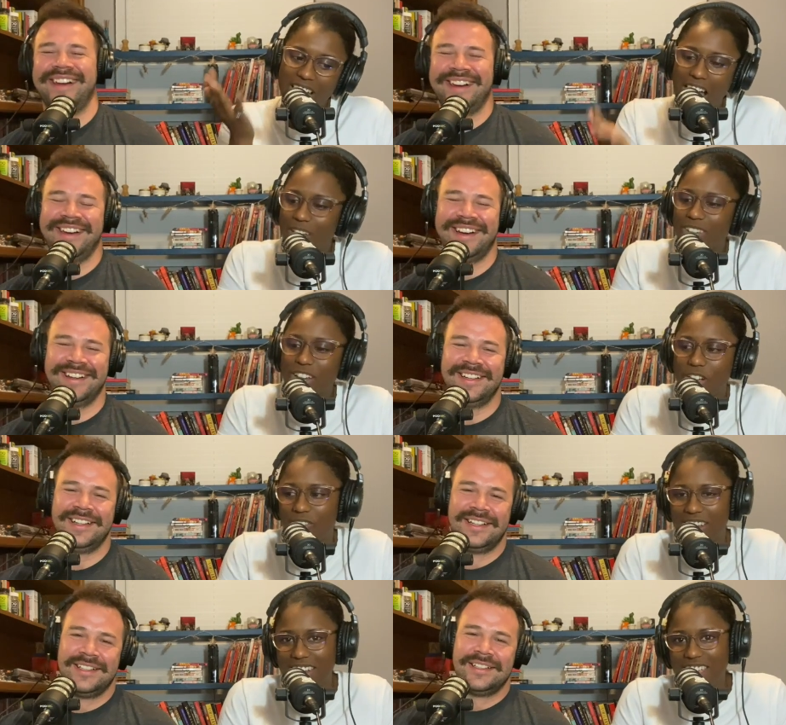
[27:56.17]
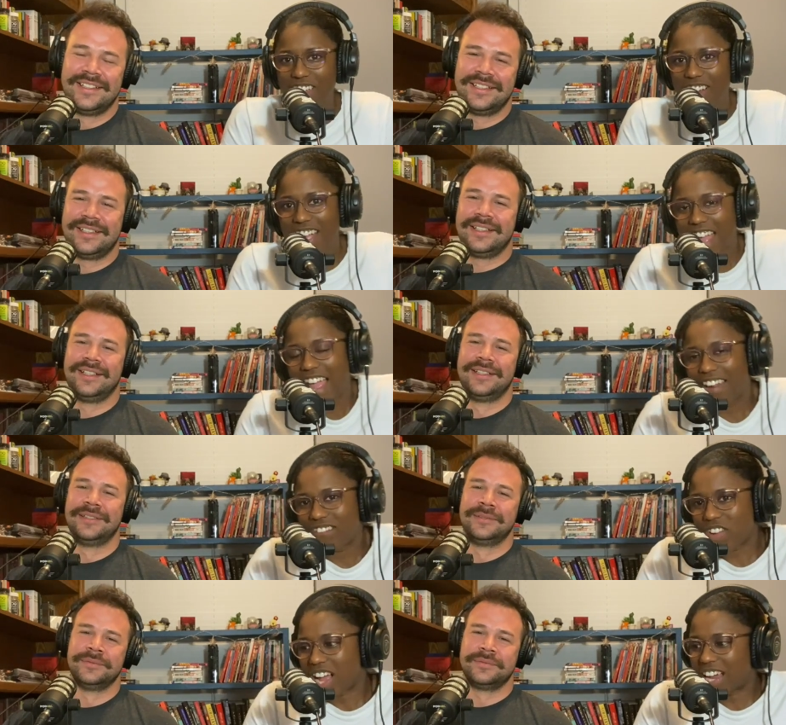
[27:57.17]
Speaker 1: I'm going to go in here and
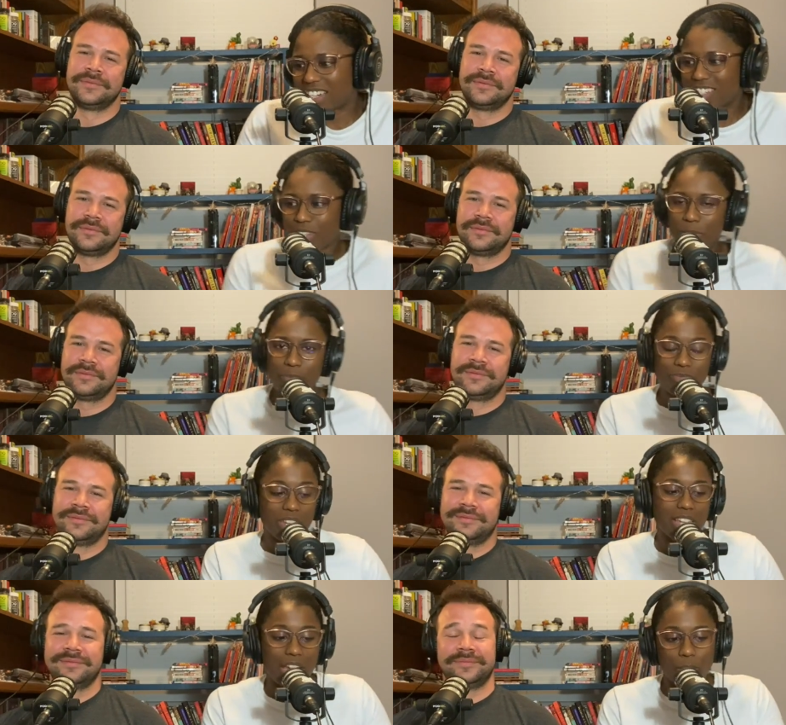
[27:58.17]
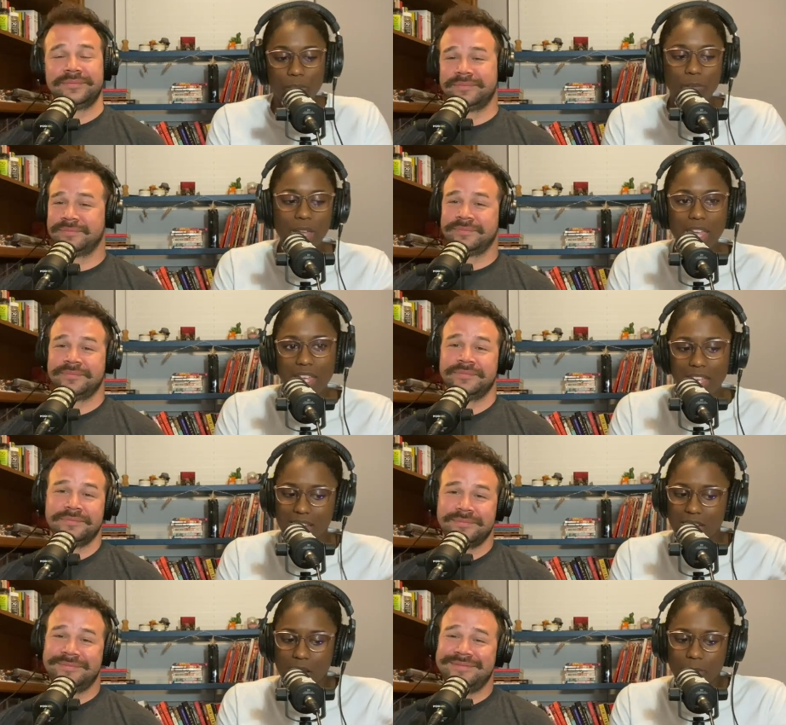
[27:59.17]
find some... Like, we
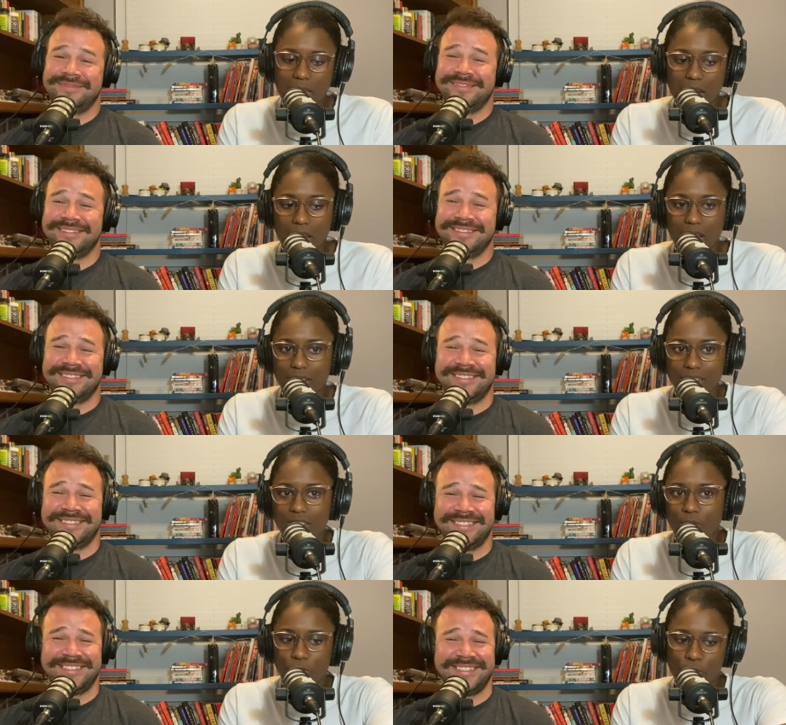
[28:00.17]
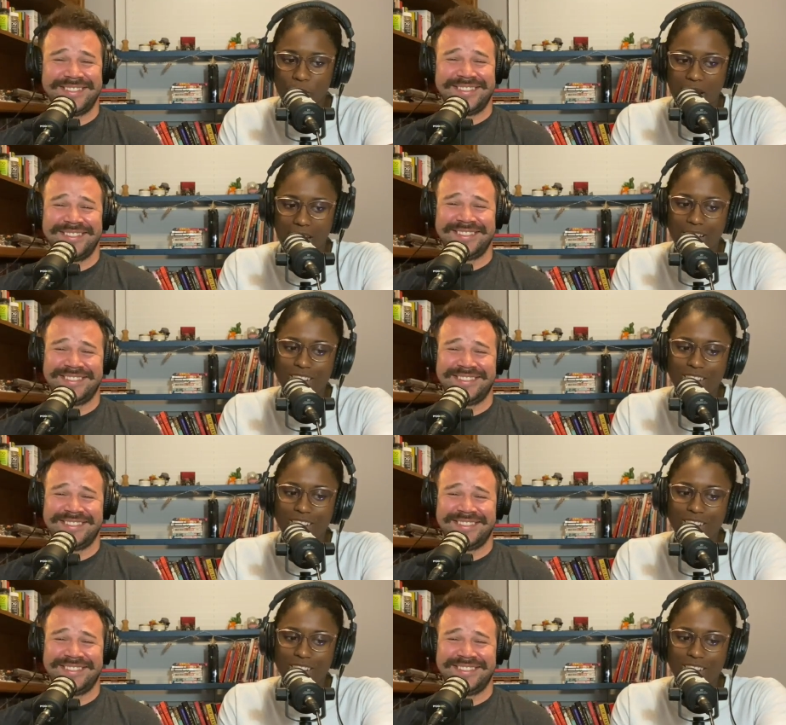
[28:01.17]
ended up getting free